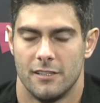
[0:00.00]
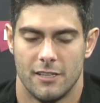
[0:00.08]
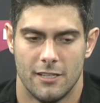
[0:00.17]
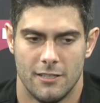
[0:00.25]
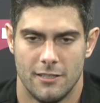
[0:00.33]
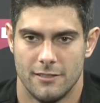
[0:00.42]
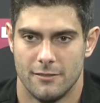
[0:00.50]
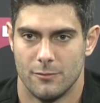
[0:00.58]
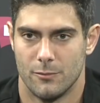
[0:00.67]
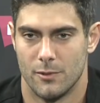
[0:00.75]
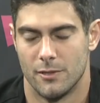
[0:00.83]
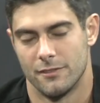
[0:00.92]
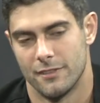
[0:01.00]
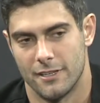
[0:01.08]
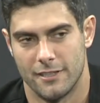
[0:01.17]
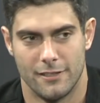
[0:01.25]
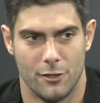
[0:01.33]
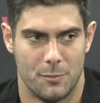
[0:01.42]
Well,
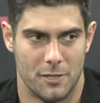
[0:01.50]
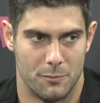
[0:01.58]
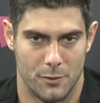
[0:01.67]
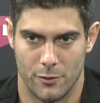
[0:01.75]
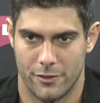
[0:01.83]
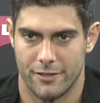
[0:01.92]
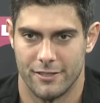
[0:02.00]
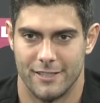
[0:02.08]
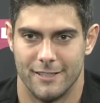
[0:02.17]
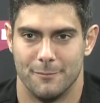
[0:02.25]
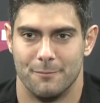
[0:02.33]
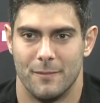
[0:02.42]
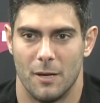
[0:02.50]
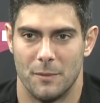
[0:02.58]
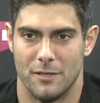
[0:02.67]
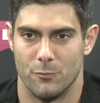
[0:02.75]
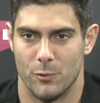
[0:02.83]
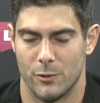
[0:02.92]
a little bit of both. I
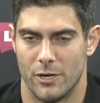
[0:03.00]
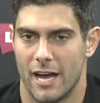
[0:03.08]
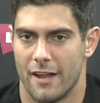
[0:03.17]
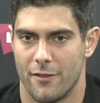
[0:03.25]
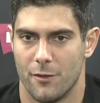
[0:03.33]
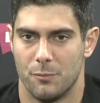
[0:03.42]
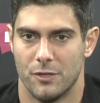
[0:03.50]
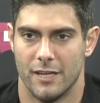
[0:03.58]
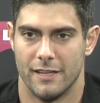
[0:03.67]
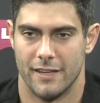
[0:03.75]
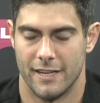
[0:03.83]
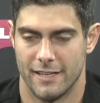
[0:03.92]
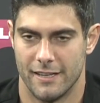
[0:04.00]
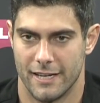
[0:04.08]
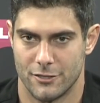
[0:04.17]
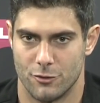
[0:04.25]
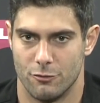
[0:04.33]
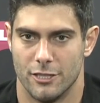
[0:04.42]
mean, we were hot on the play. They had an
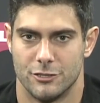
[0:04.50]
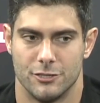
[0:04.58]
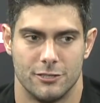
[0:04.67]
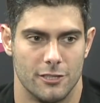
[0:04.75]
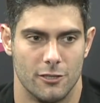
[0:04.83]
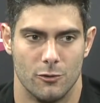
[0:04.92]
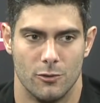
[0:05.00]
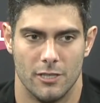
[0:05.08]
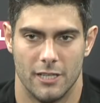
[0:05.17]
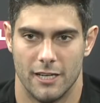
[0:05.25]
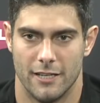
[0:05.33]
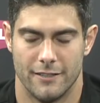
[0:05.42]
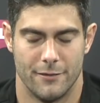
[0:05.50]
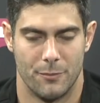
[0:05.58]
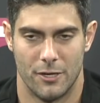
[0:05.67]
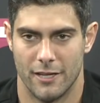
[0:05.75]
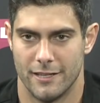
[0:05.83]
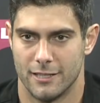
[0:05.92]
extra rusher, so the
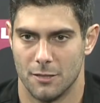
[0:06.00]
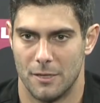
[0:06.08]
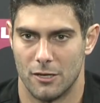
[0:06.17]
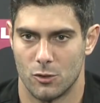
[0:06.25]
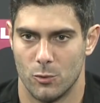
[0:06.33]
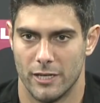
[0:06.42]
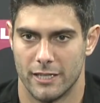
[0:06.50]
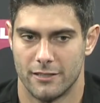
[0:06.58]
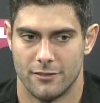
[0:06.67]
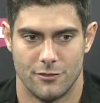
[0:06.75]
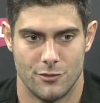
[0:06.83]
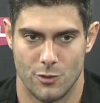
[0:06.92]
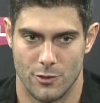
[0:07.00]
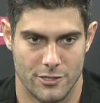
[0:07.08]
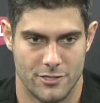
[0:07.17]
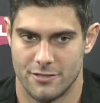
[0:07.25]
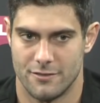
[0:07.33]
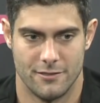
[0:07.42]
ball had to come out quick.
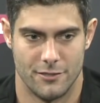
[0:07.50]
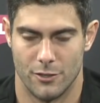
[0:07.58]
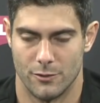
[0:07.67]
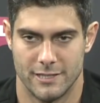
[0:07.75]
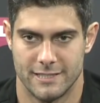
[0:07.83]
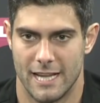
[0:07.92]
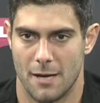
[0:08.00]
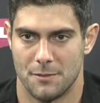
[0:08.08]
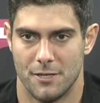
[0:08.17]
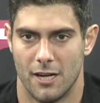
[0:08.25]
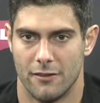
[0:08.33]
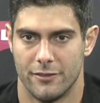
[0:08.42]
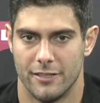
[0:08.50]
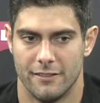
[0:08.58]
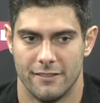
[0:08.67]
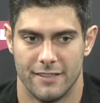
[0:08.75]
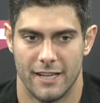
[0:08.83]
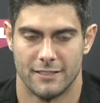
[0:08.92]
George, you know, he snapped it off,
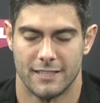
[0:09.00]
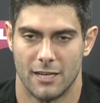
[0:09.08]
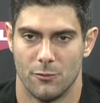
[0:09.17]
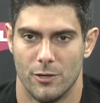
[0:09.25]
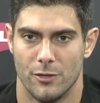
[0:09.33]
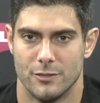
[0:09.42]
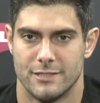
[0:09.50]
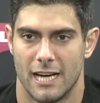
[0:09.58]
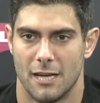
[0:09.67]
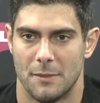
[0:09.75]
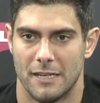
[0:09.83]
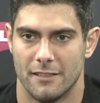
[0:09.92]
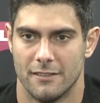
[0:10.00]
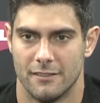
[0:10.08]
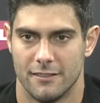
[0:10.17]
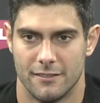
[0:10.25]
and that's kind of one of those timing